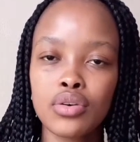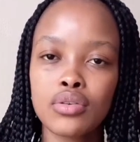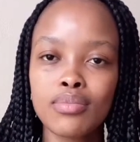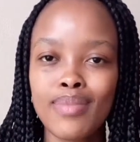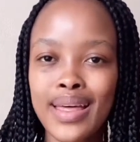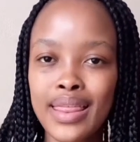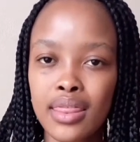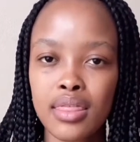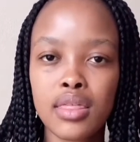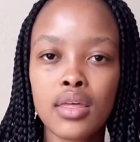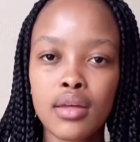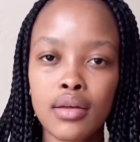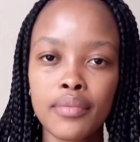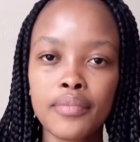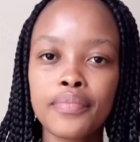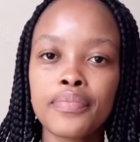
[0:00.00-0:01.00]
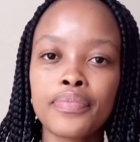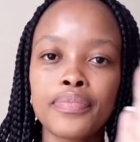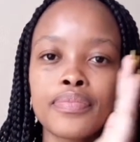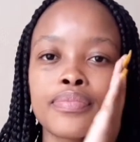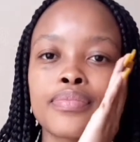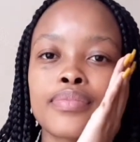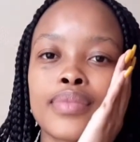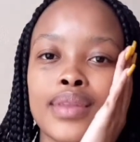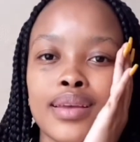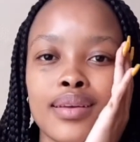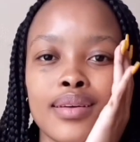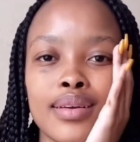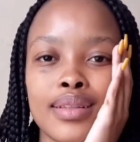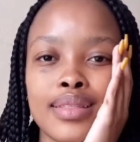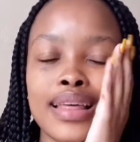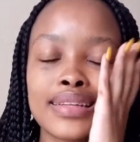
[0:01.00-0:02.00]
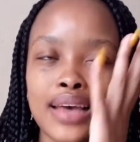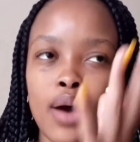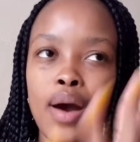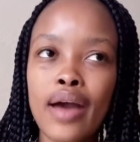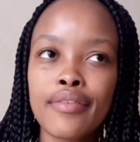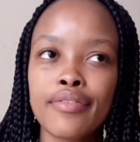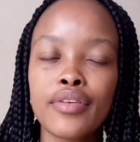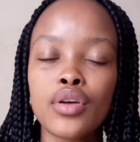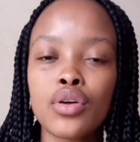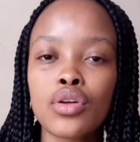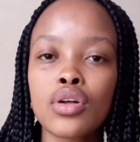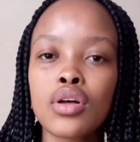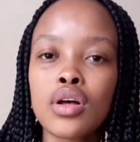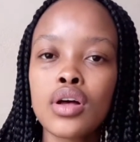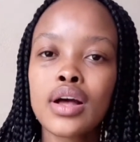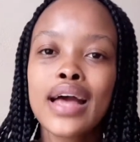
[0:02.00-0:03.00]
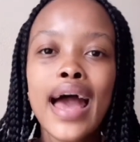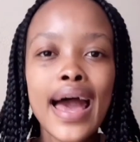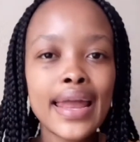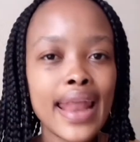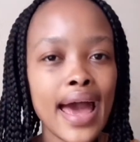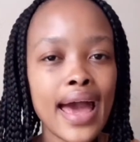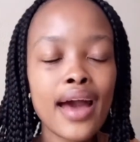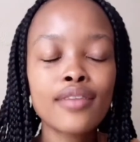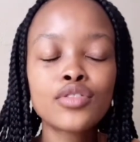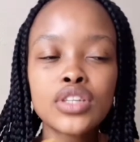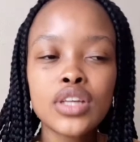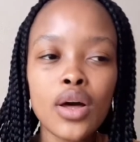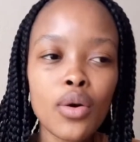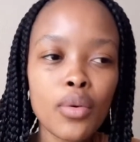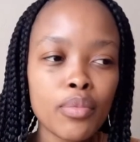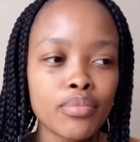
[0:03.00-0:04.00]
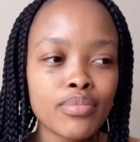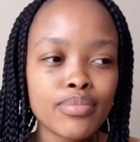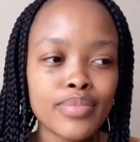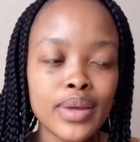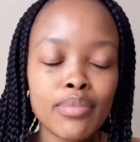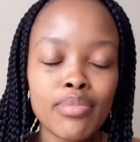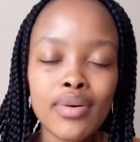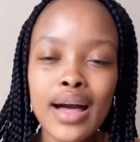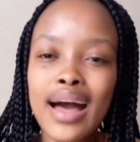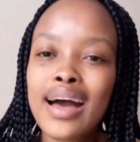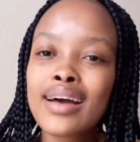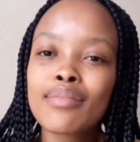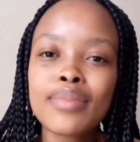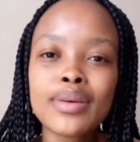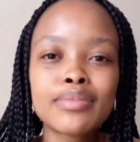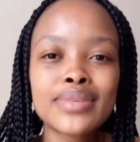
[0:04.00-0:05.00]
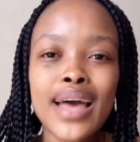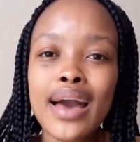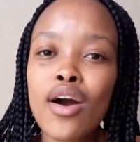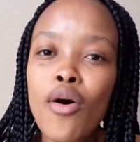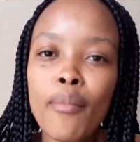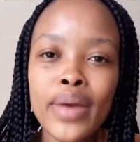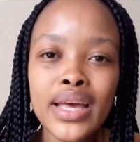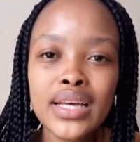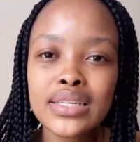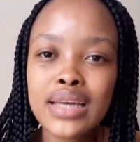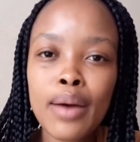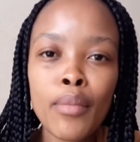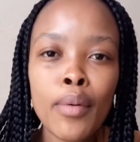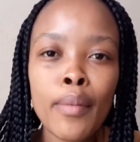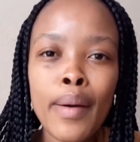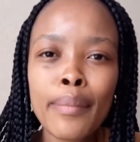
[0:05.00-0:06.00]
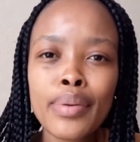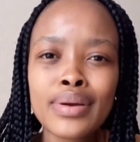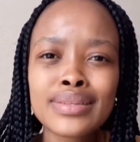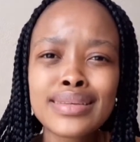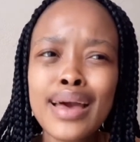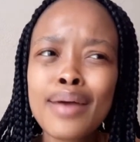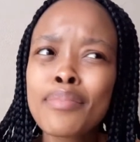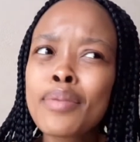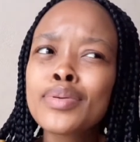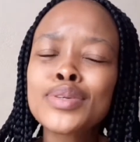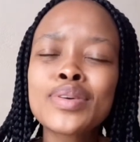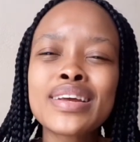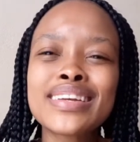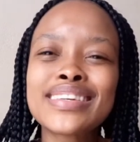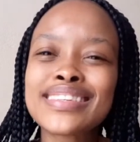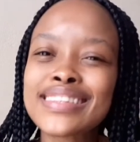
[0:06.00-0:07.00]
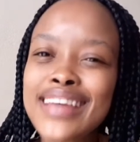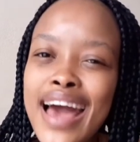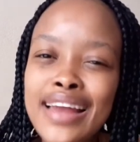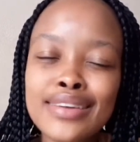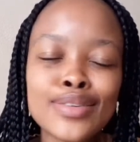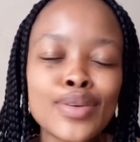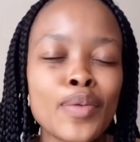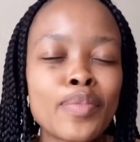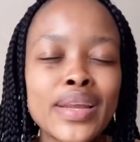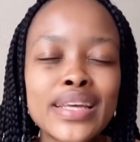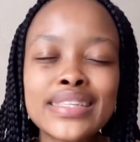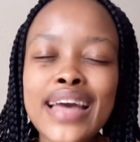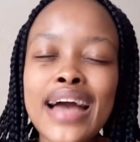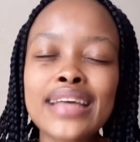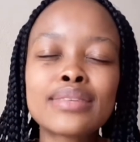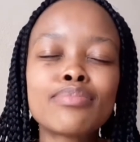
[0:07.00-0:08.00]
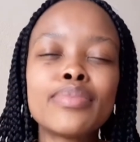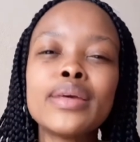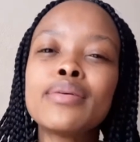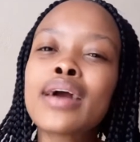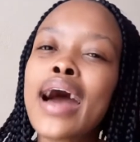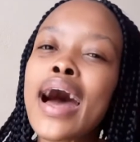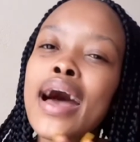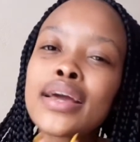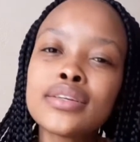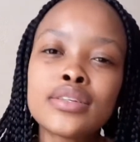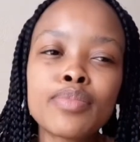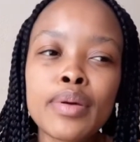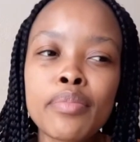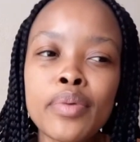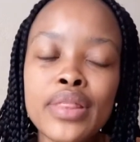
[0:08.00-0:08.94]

month. That's how I feel. And I have to tell people, babes, I can't make it. I'm on my periods. And people don't understand. So please guys, be kind to people